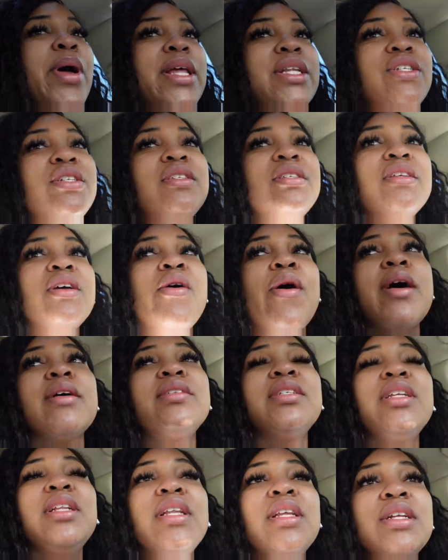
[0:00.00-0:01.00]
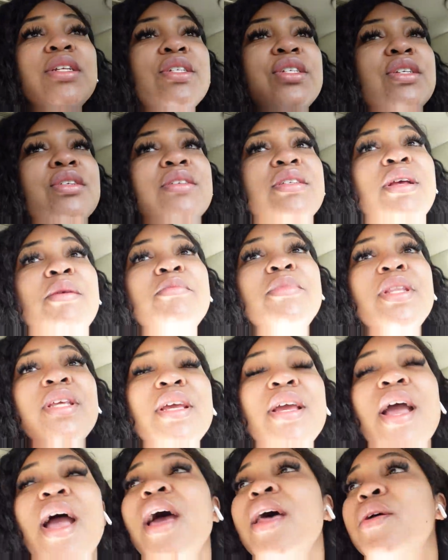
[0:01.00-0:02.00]
might just go out to lunch or something.
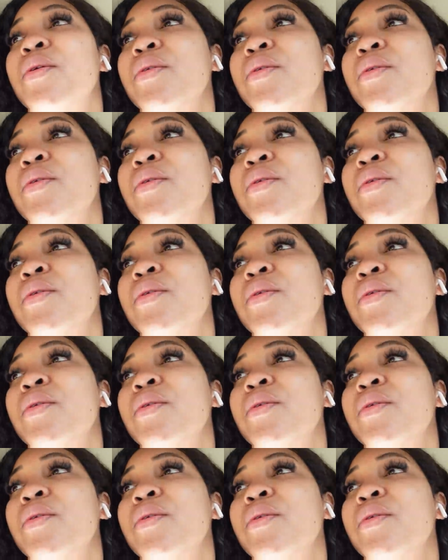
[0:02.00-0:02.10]
I